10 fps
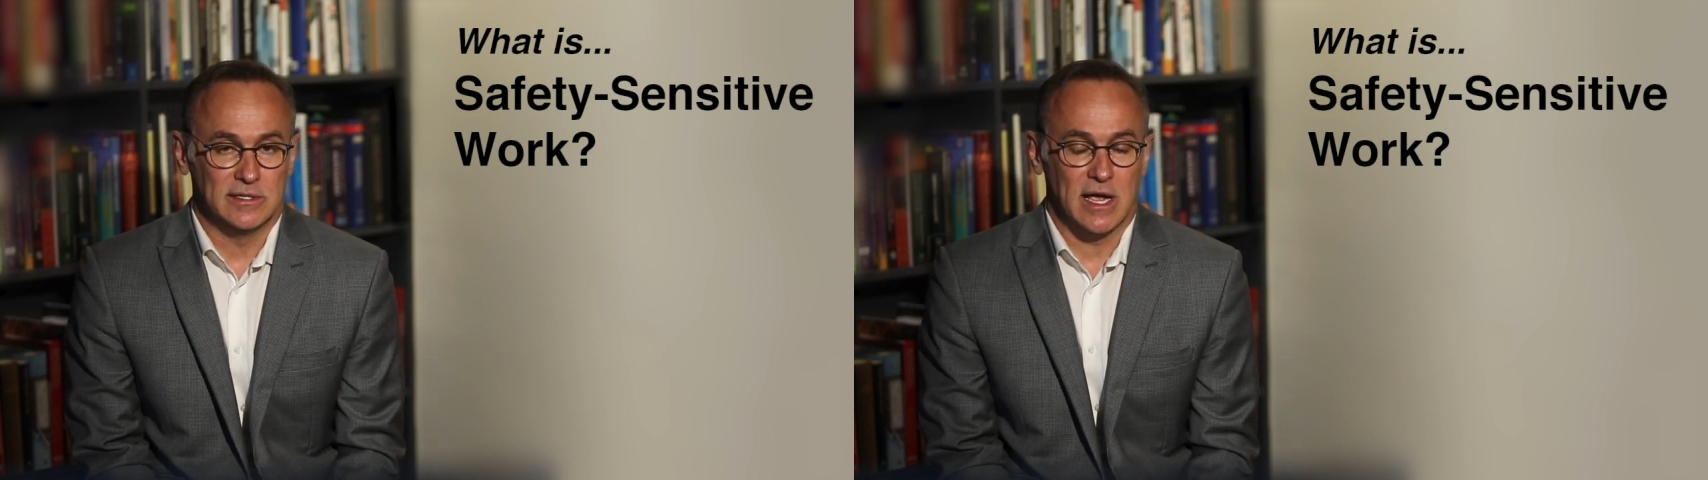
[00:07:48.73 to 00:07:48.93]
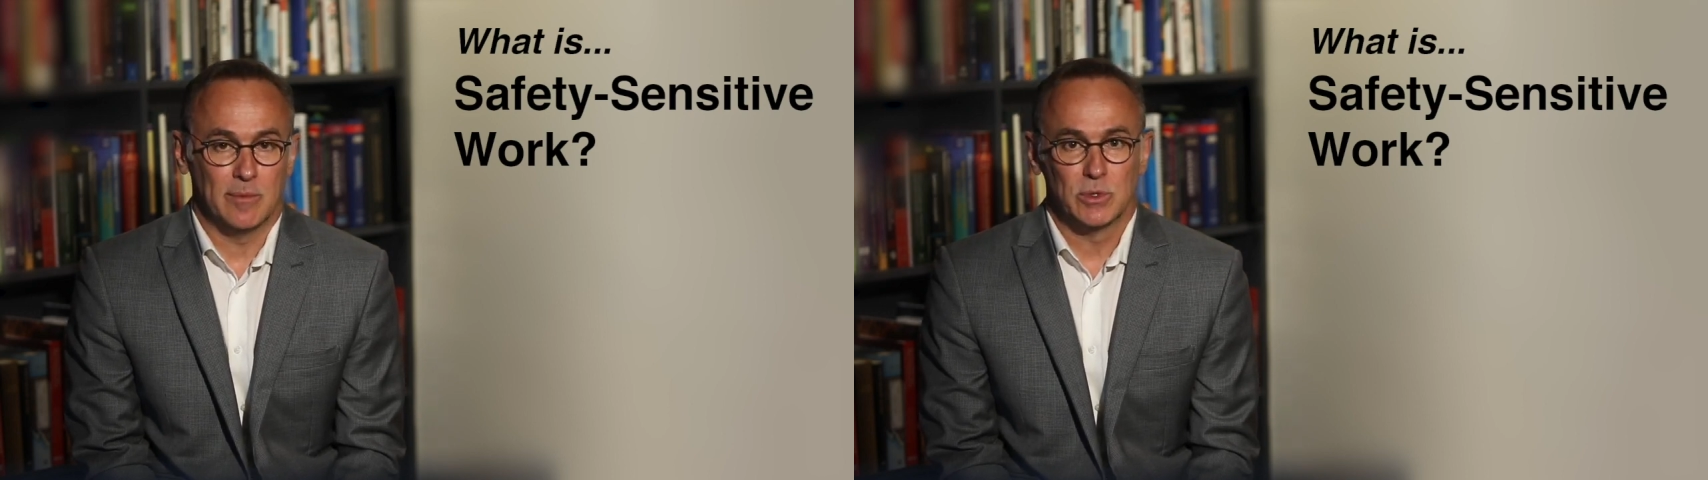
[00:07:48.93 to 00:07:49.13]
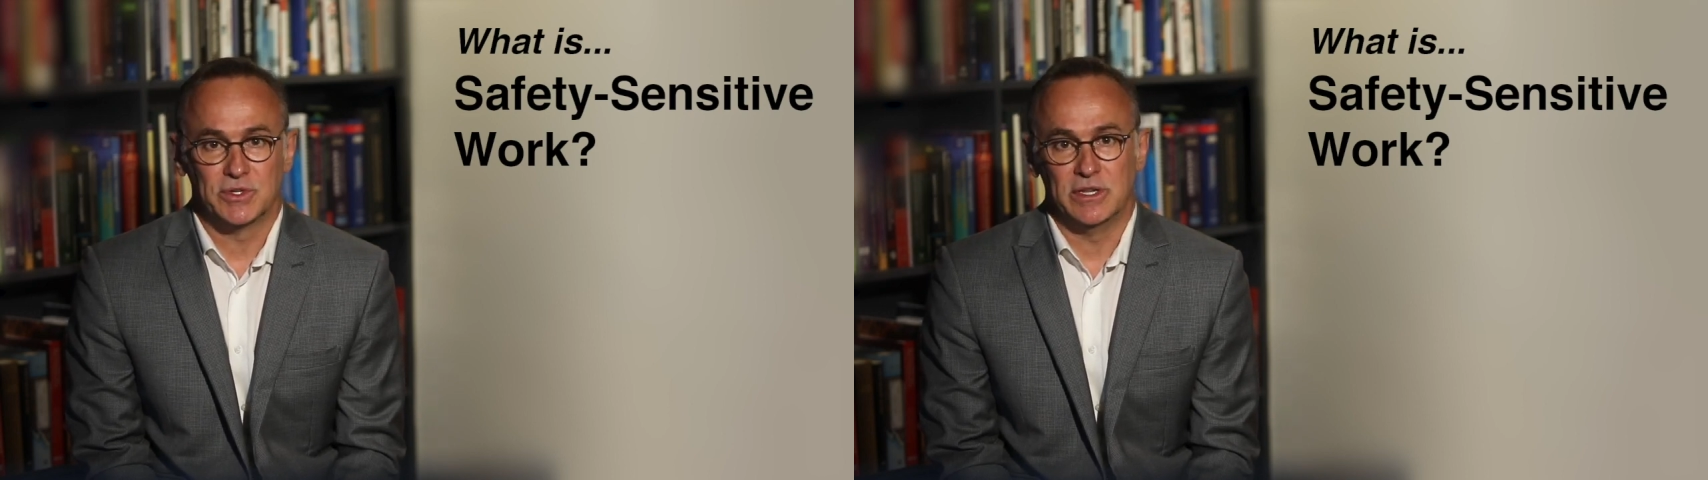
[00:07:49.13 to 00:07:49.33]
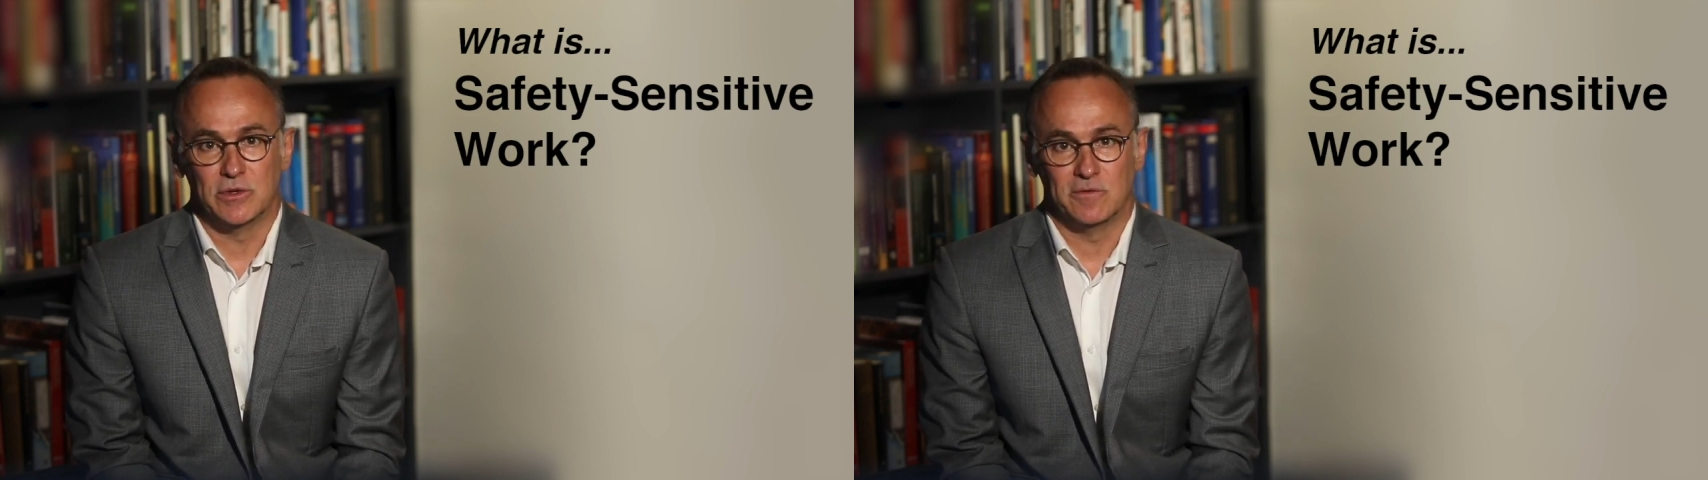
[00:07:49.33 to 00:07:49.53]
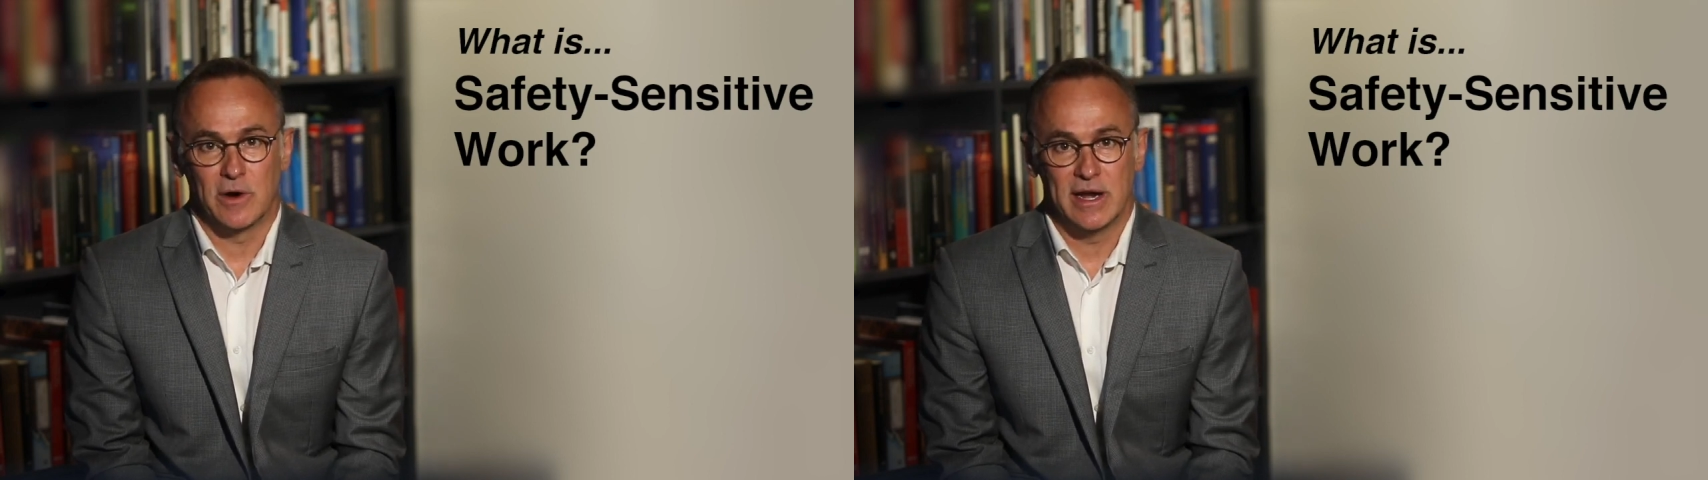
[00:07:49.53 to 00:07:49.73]
example
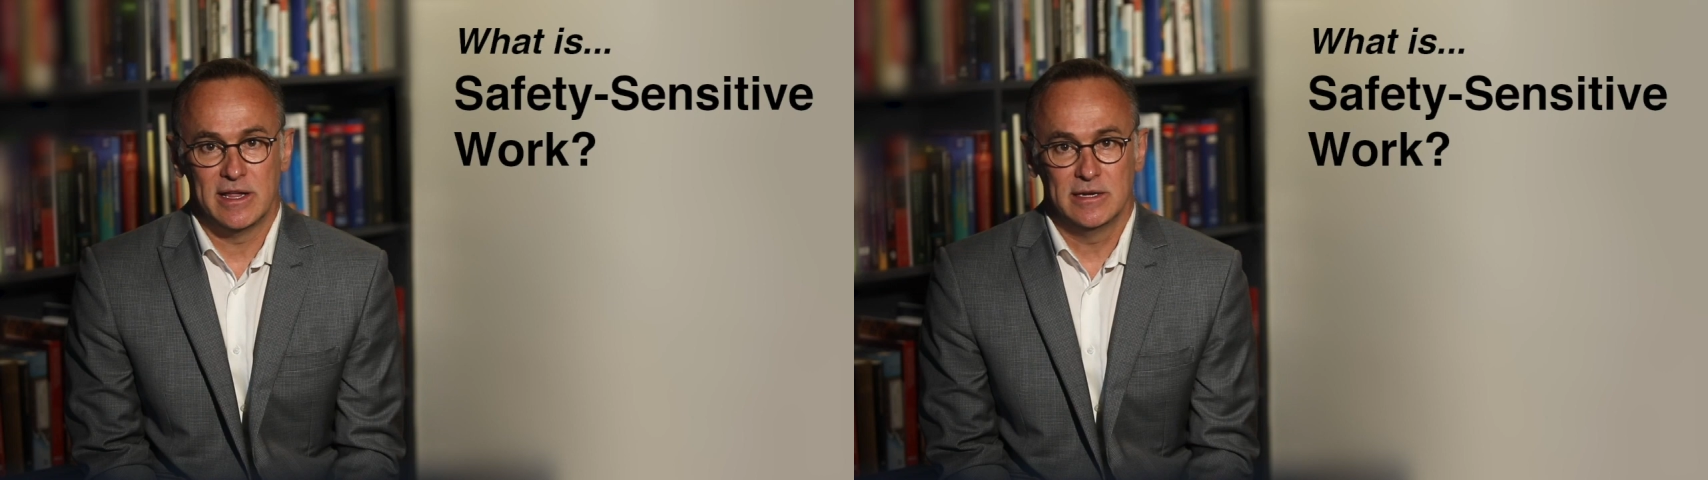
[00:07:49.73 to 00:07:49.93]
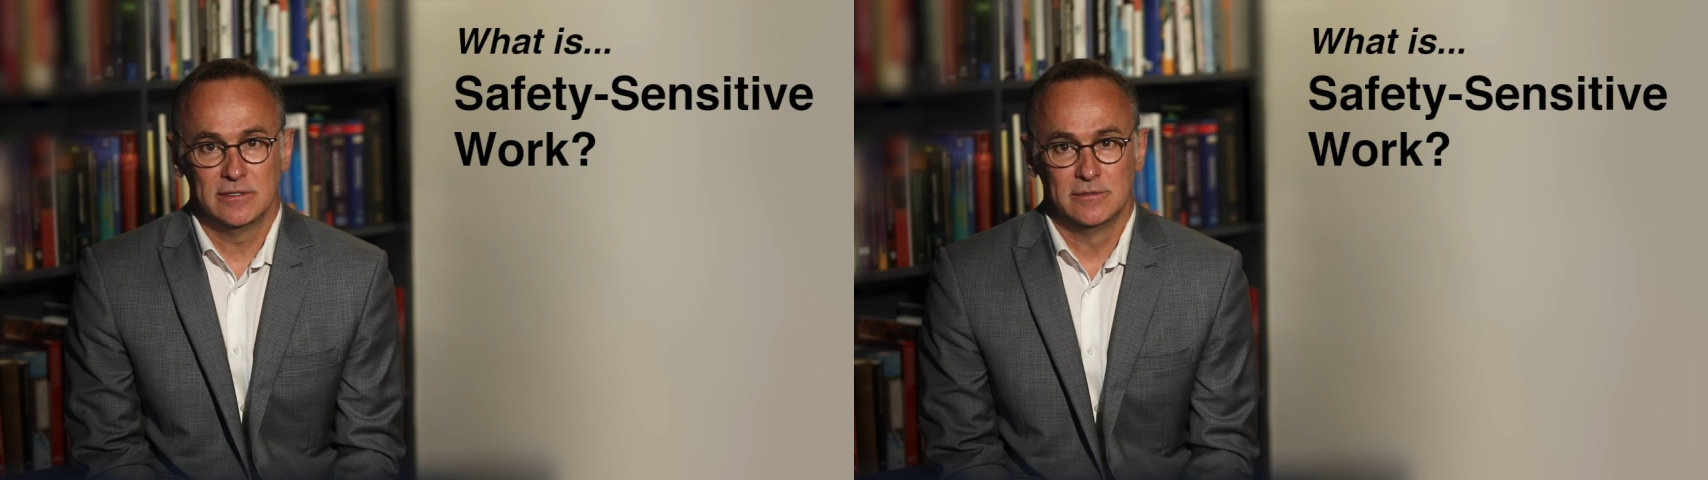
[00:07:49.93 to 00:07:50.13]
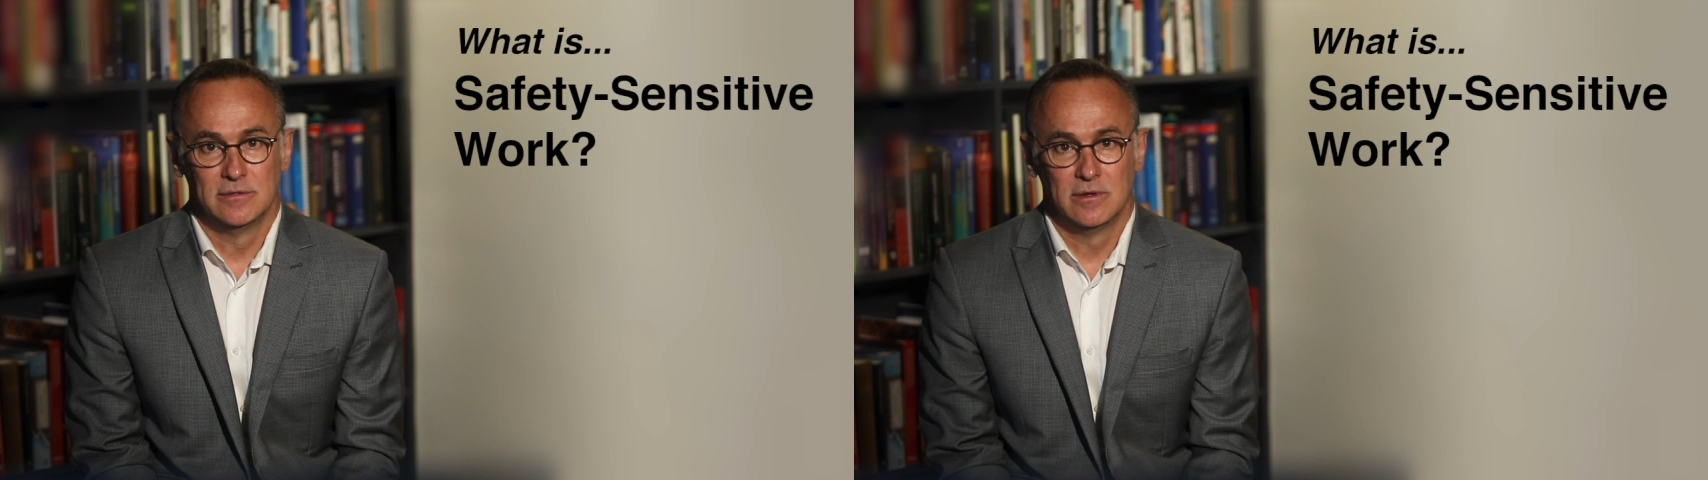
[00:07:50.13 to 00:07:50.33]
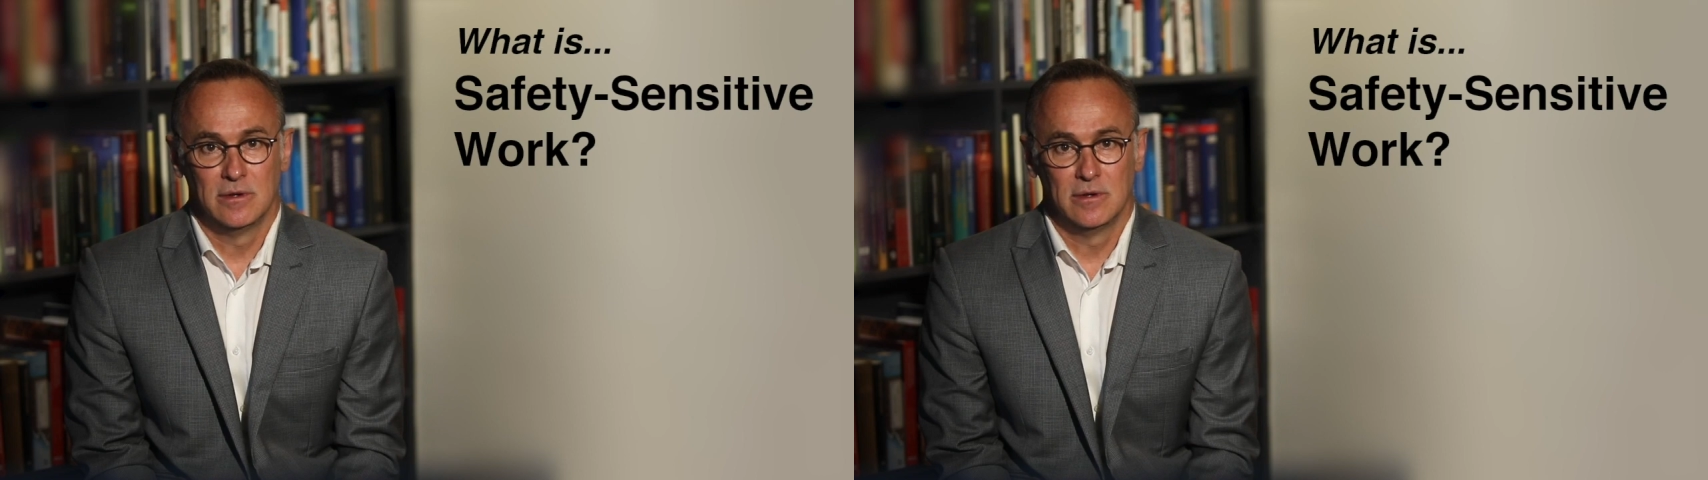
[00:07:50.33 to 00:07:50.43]
schizophrenia,